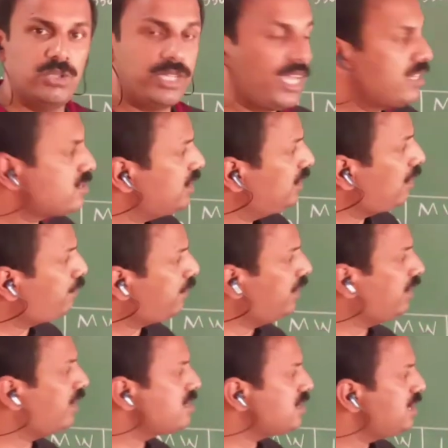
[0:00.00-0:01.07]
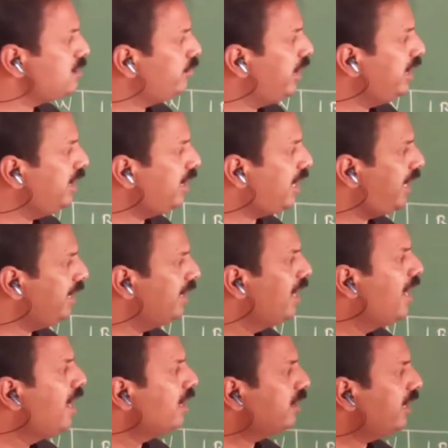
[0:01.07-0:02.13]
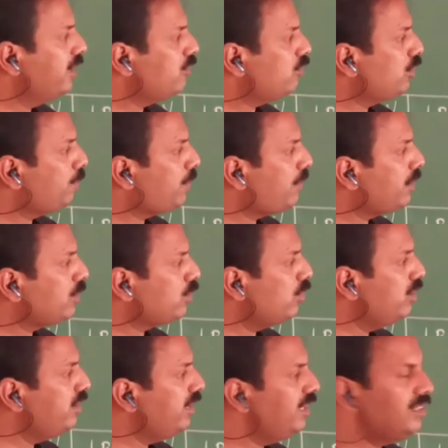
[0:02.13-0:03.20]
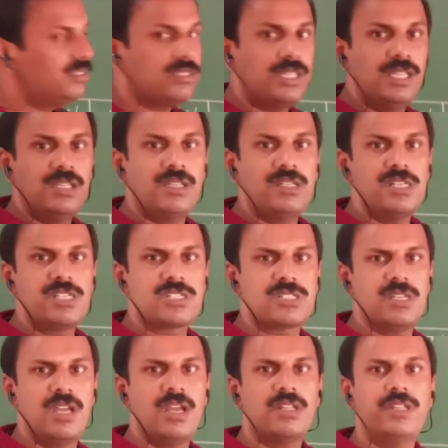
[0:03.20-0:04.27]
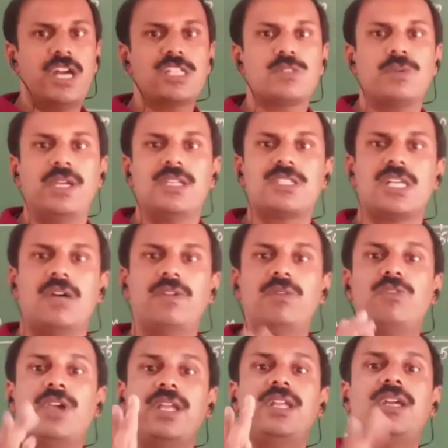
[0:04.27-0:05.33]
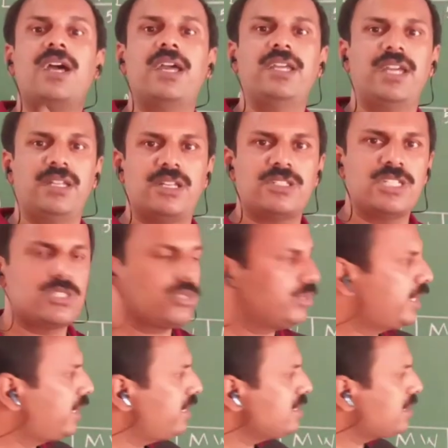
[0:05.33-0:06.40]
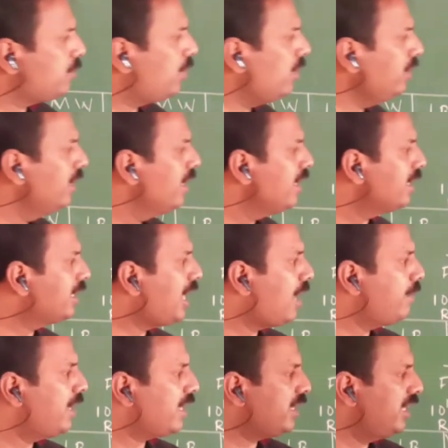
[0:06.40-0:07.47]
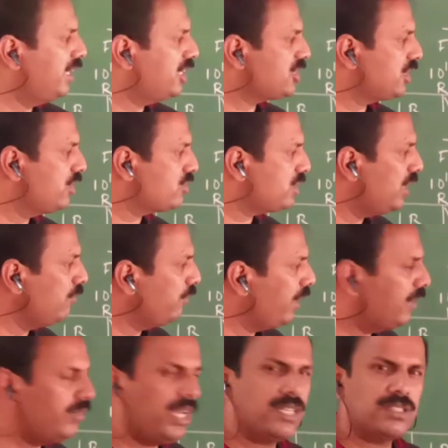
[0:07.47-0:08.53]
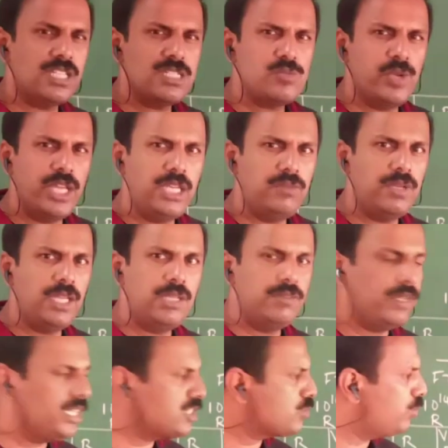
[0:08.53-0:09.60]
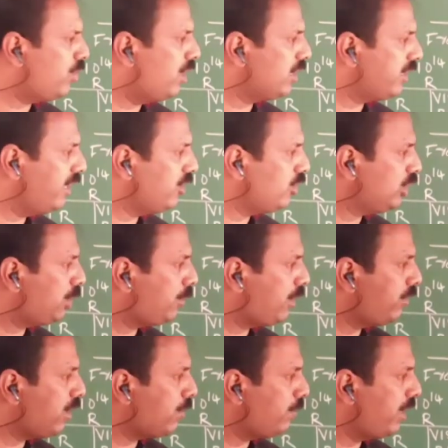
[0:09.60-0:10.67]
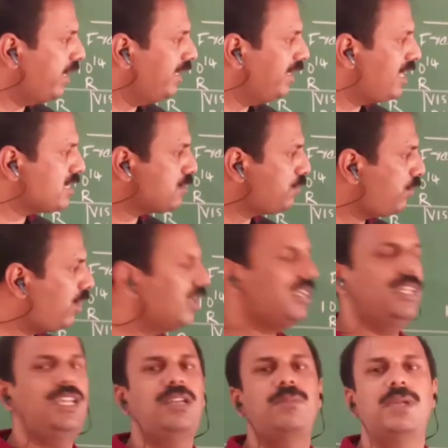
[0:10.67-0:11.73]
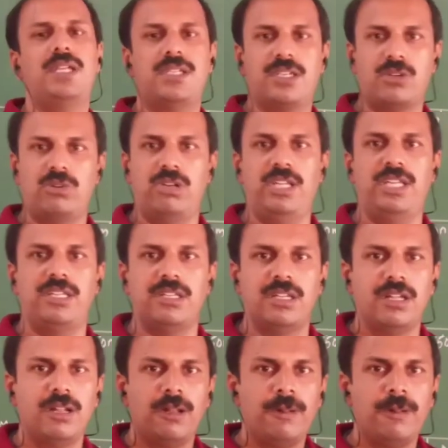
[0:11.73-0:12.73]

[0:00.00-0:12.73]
You can see the frequency is very high, 10 to the power 23 hertz. That's why it's having very high energy. So that is about gamma radiation. You see, wavelength is very small, 10 to the power minus 14 meter only.